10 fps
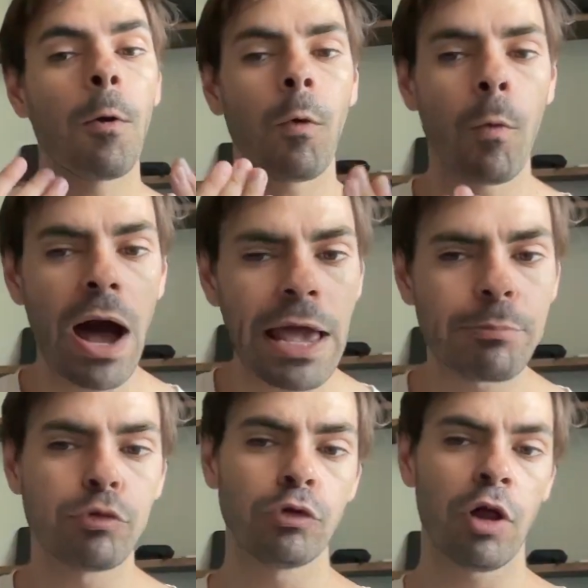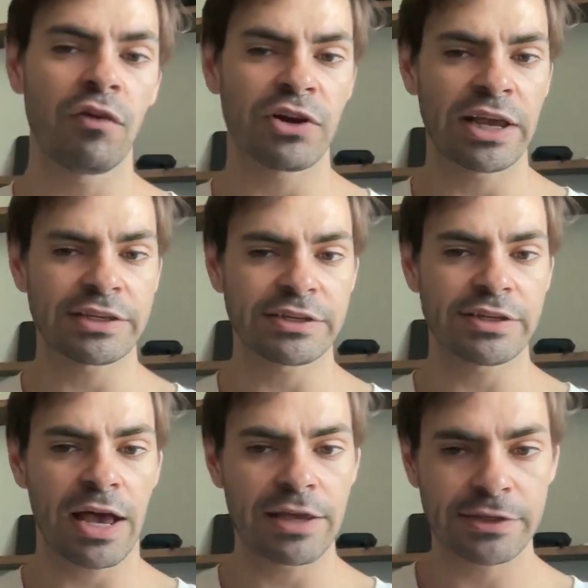Why pull-over
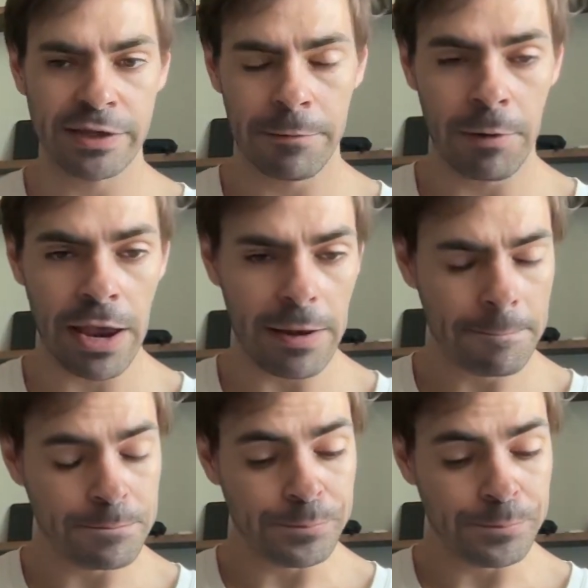exercise, right?